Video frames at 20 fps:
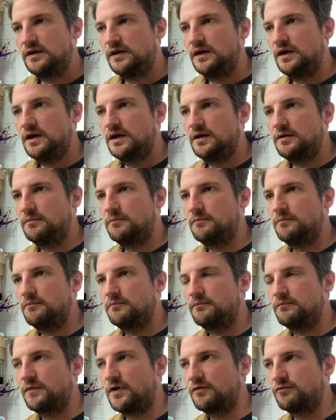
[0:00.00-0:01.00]

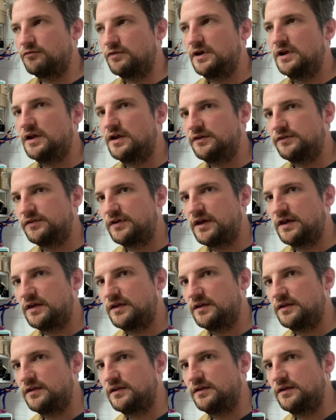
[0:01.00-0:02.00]
I've realised that
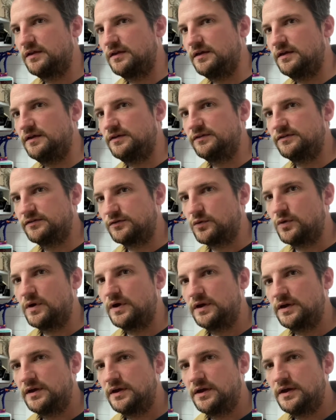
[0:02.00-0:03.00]
it's
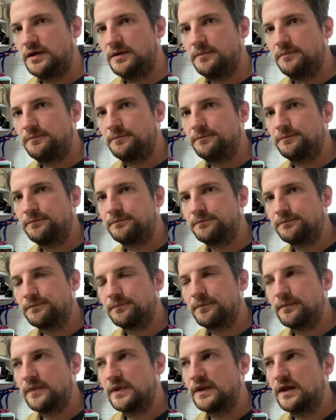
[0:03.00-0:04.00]
quite
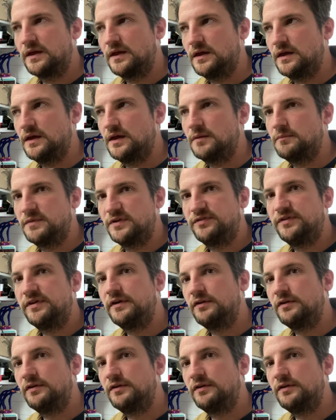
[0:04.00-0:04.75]
material